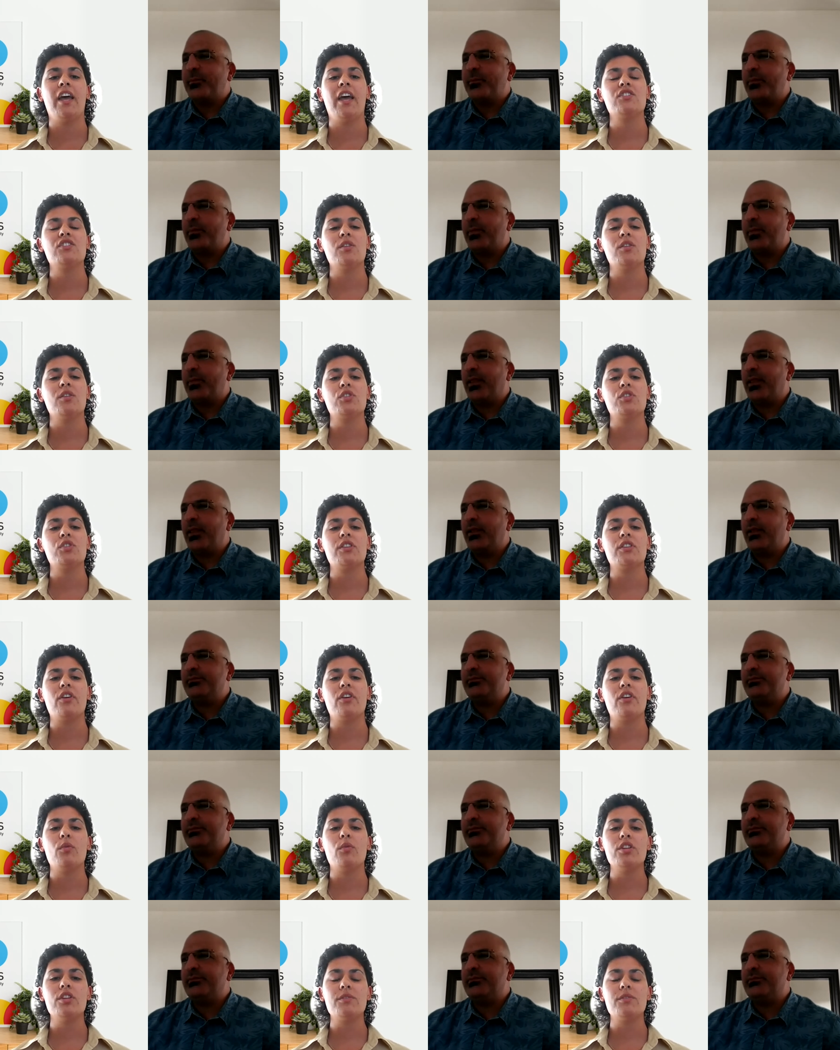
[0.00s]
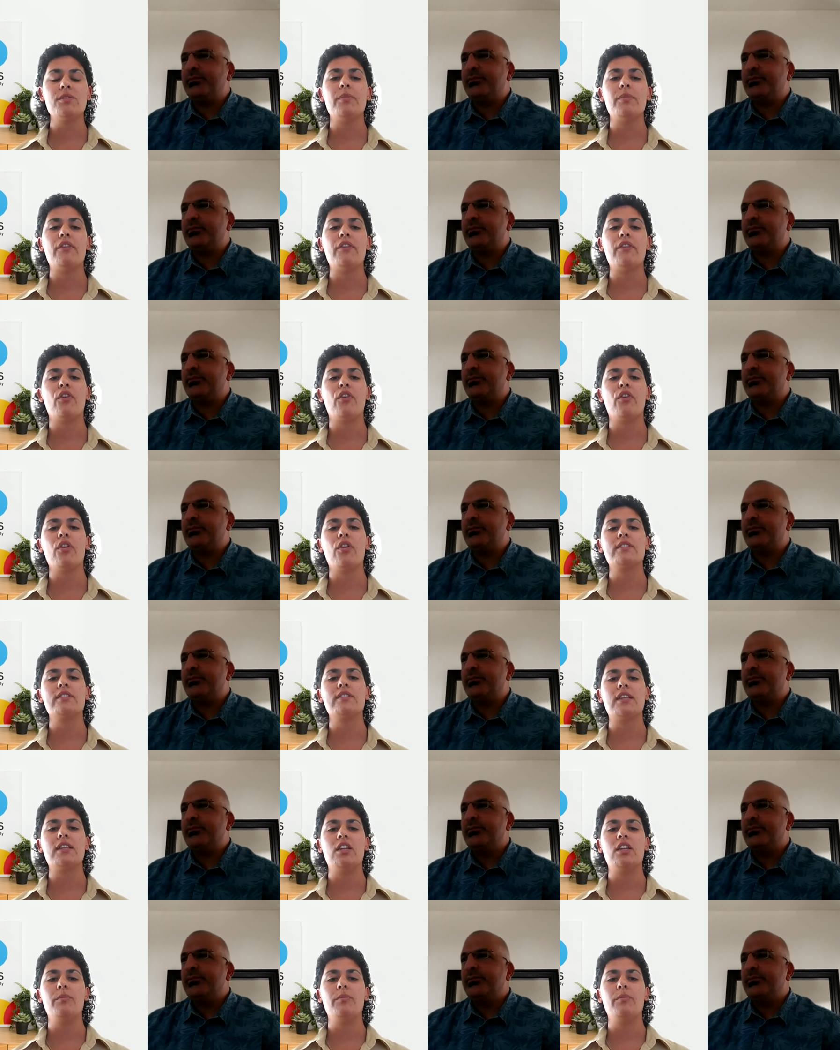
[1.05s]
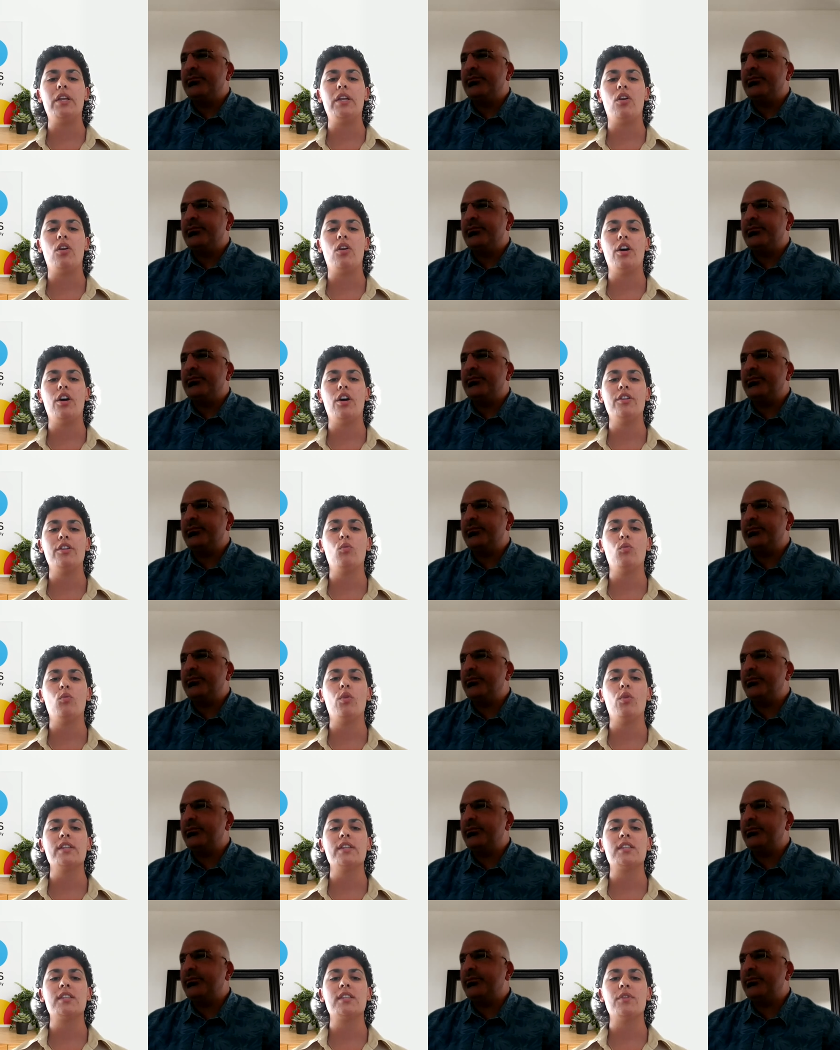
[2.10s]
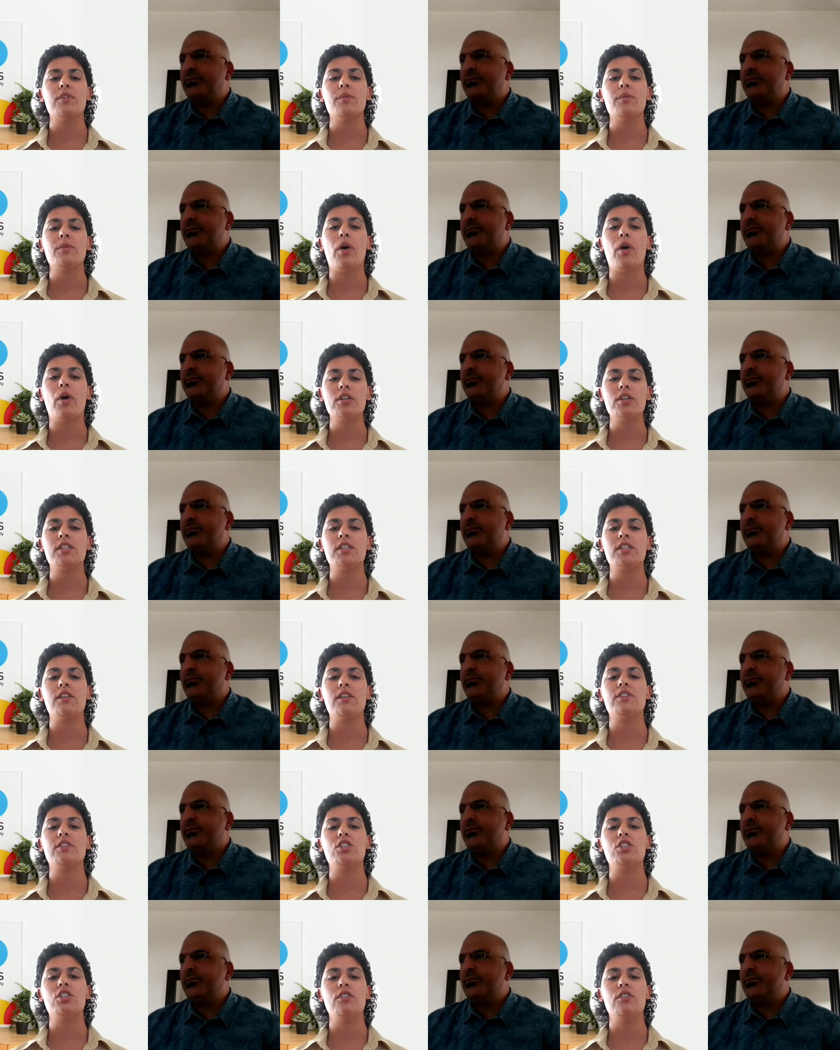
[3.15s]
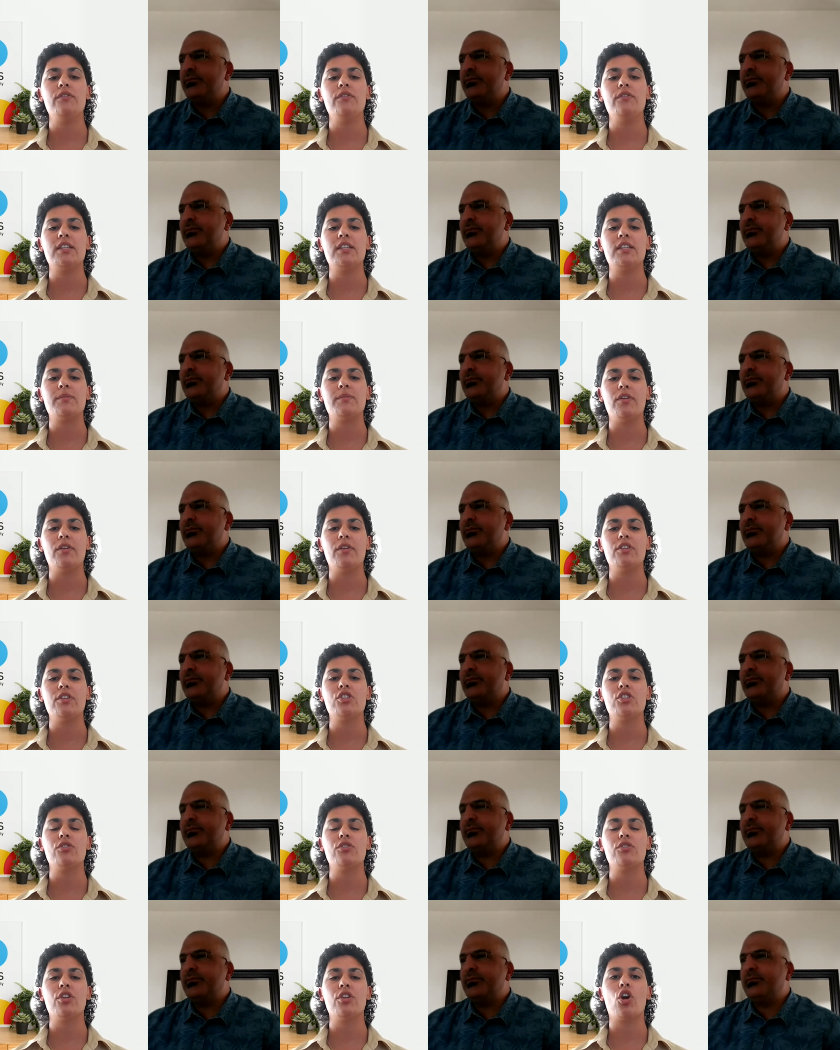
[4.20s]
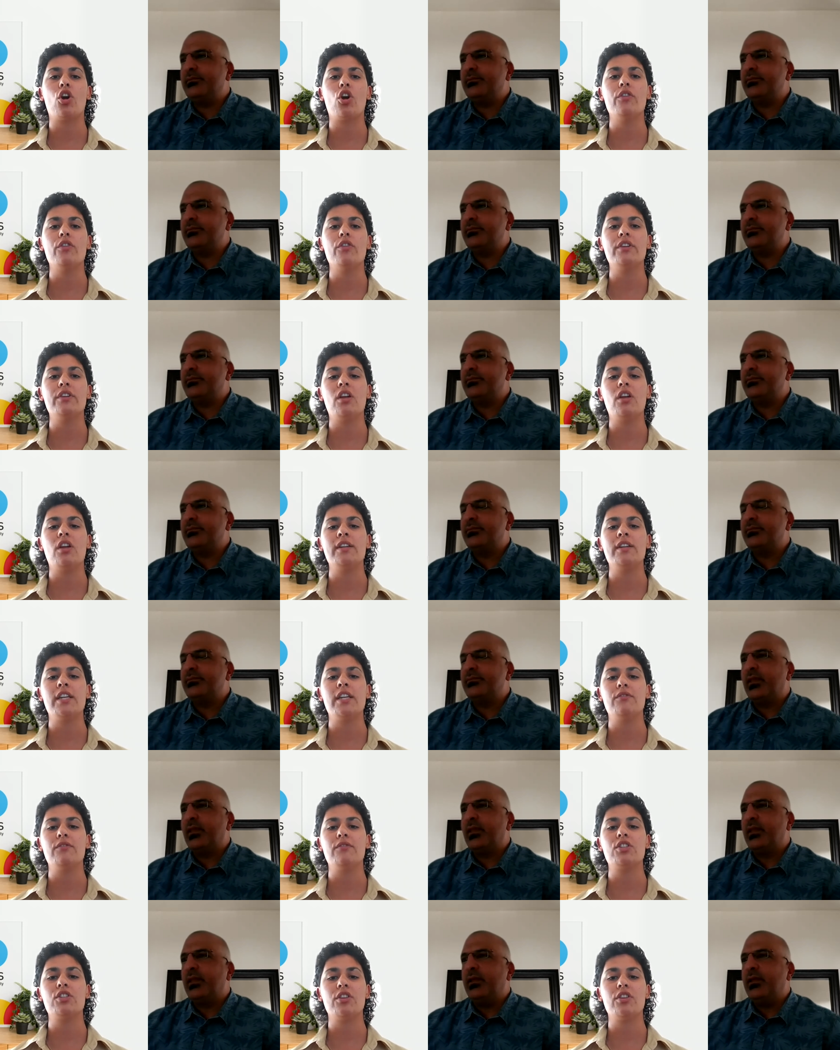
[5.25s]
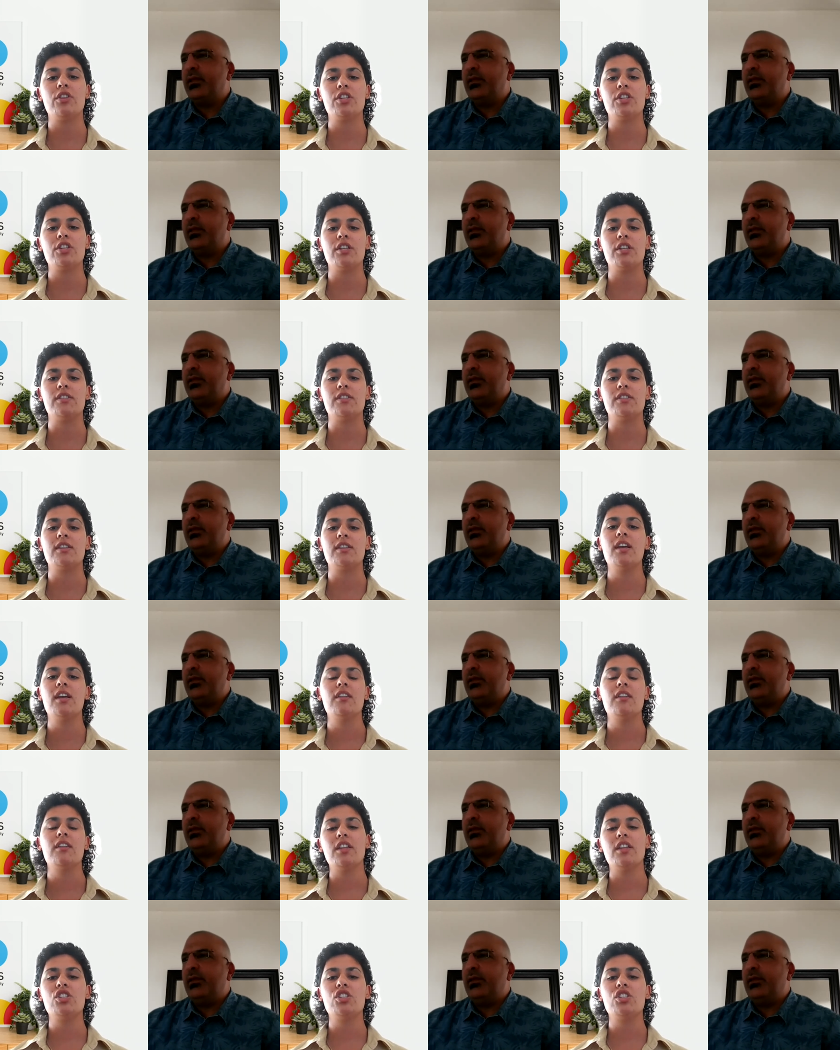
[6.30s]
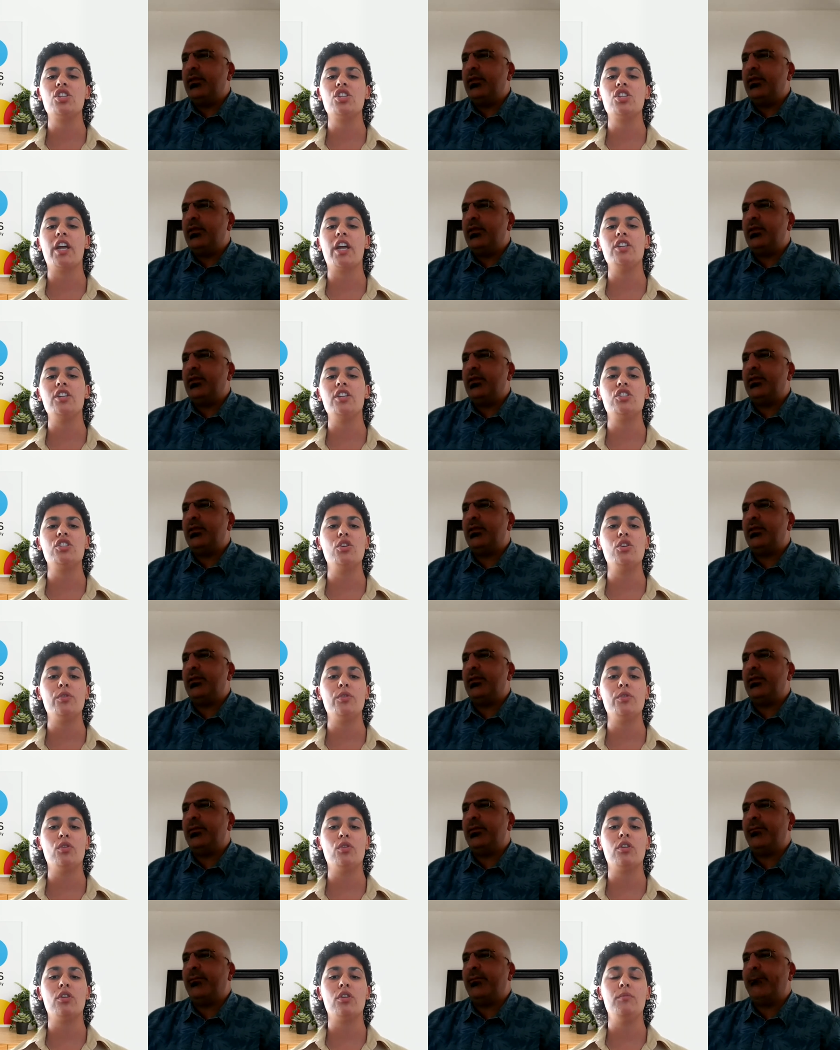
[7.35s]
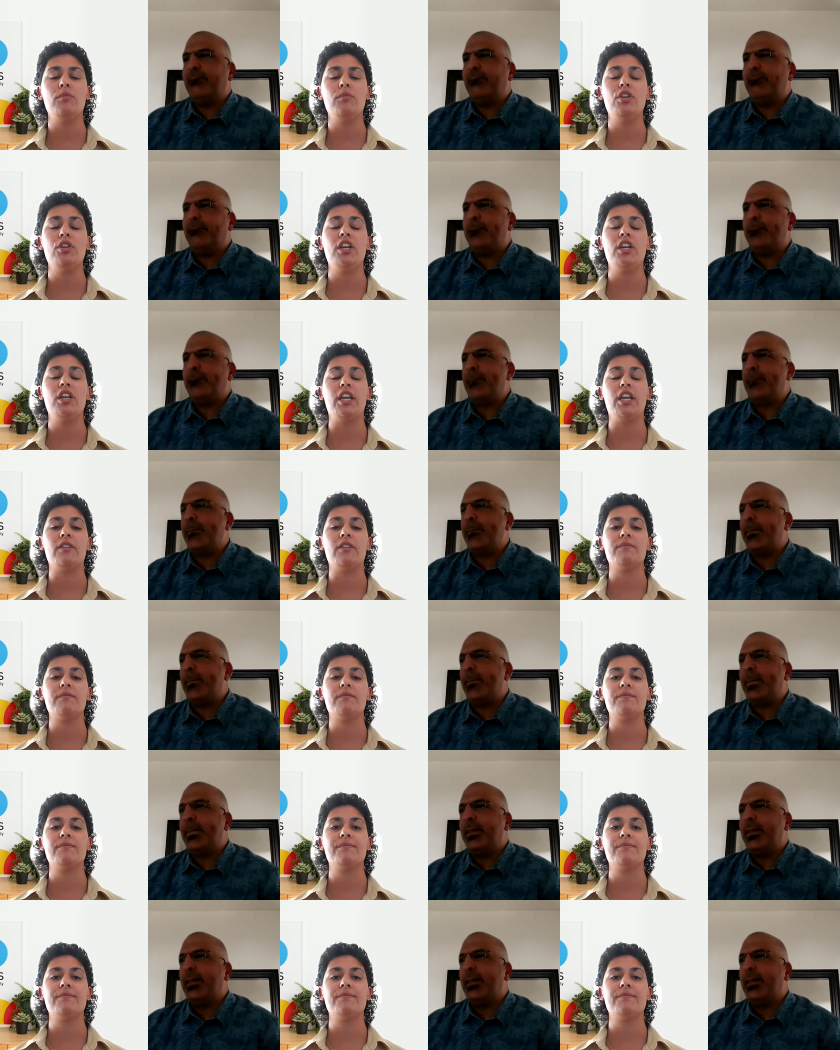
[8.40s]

Speaker 1: And so, Mustafa, I want to uh, focus a little bit on what are some of the positives that you've experienced during the COVID 19 restrictions that's changed you and your community?